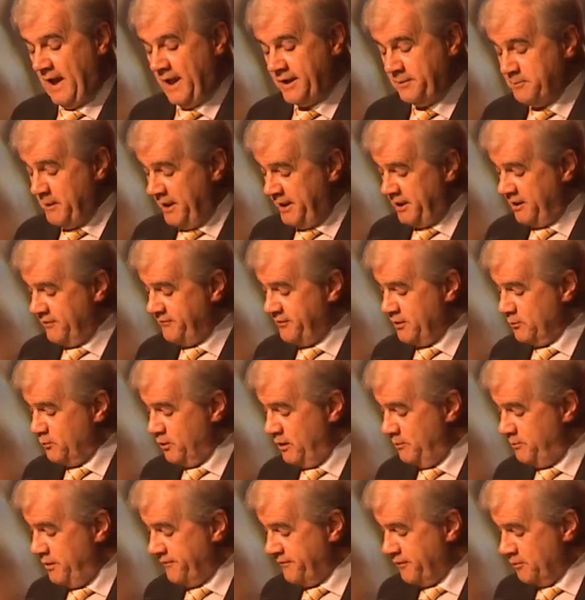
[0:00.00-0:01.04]
And many of you
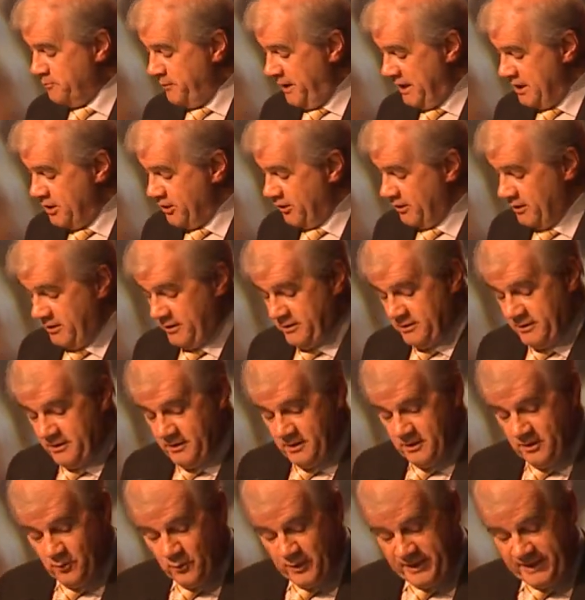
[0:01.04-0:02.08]
will be familiar
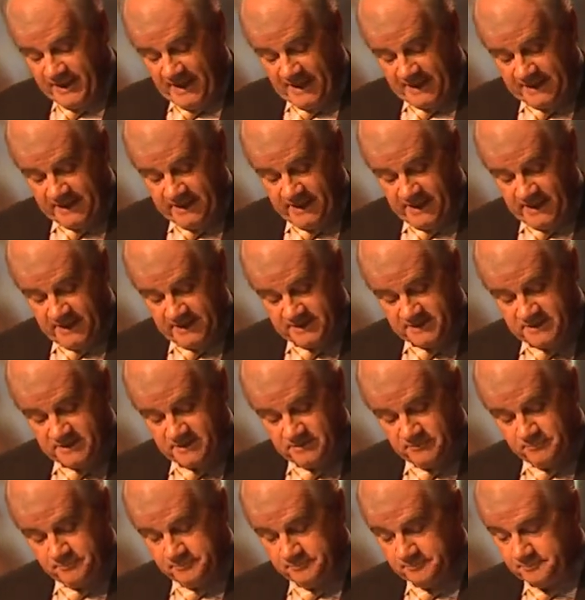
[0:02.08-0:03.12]
with that
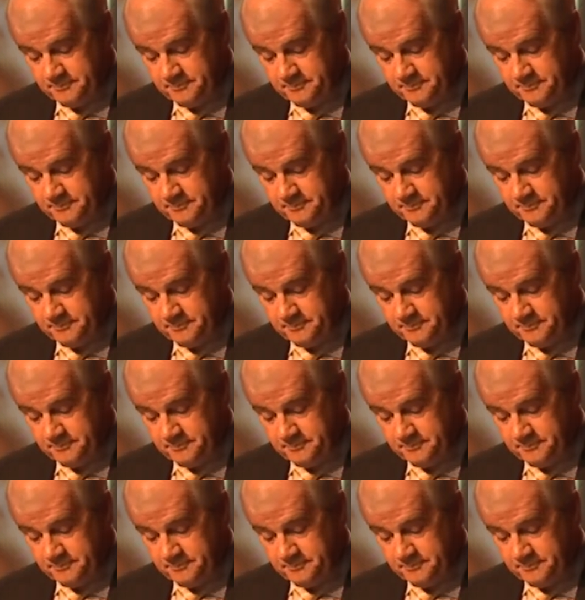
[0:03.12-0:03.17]
case.